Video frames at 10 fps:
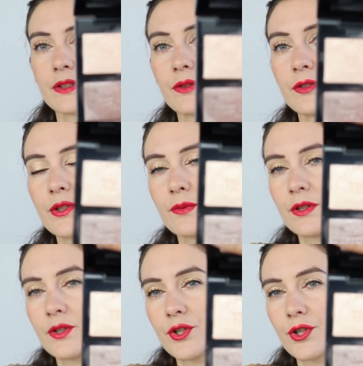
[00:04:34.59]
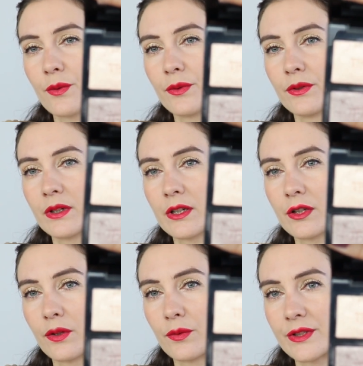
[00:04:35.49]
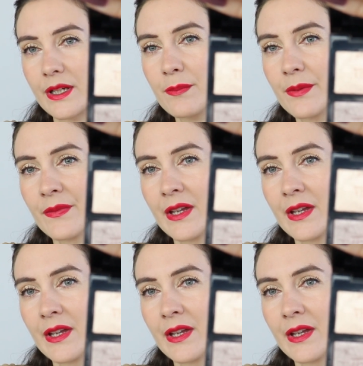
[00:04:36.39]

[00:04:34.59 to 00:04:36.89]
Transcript: So I just want to show you a close-up.